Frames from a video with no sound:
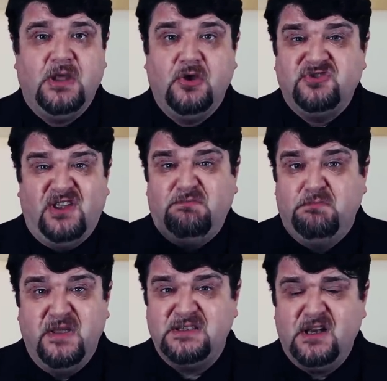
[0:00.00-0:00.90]
because they
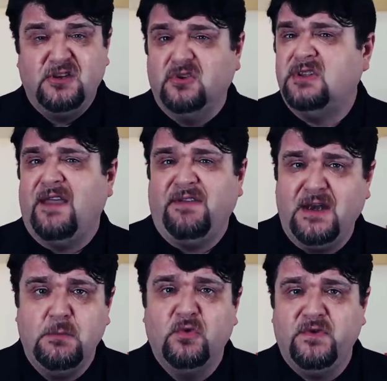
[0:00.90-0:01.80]
basically don't have
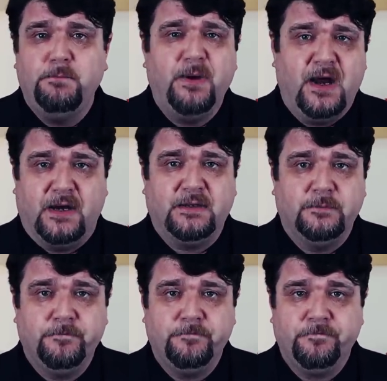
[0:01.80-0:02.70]
any moving part.